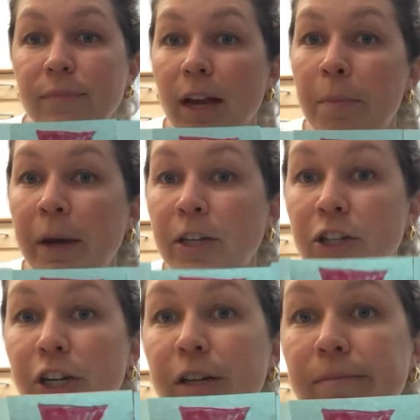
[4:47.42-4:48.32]
a
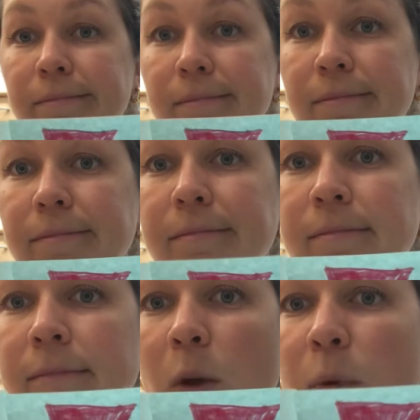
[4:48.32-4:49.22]
picture
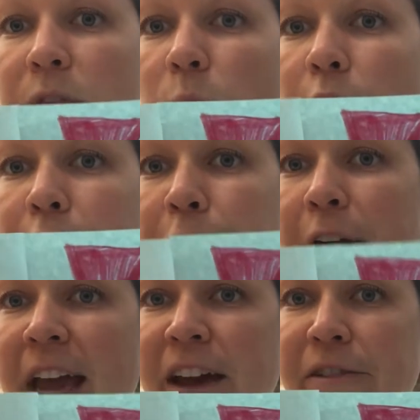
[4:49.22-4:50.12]
with the word
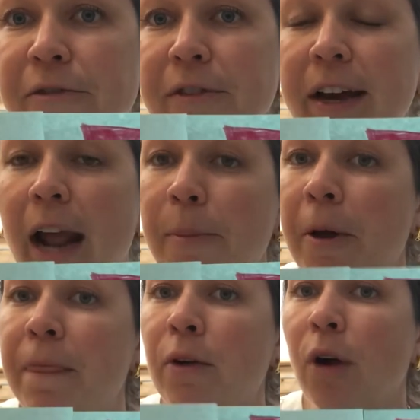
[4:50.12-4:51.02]
forgive, and I
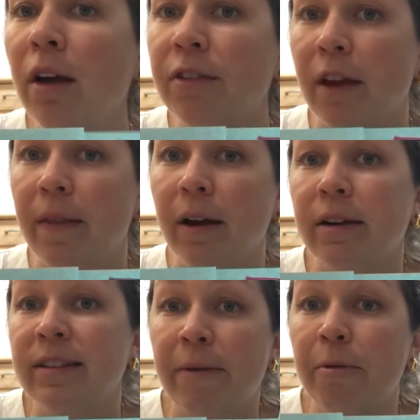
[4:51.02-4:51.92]
put the cross on there
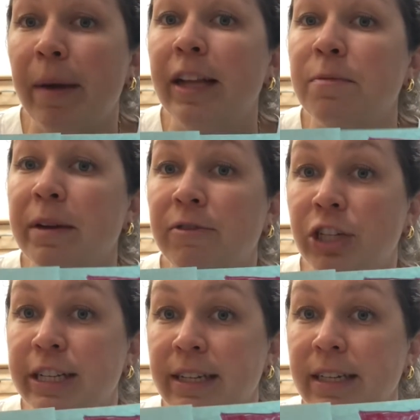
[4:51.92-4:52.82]
because that reminds me of
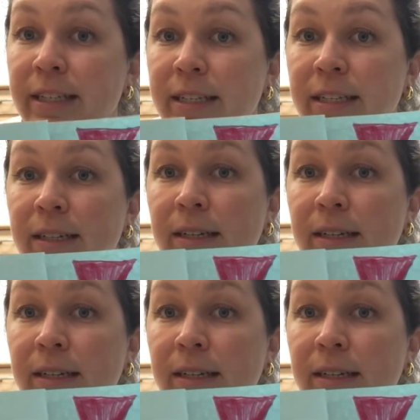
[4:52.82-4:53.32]
Jesus.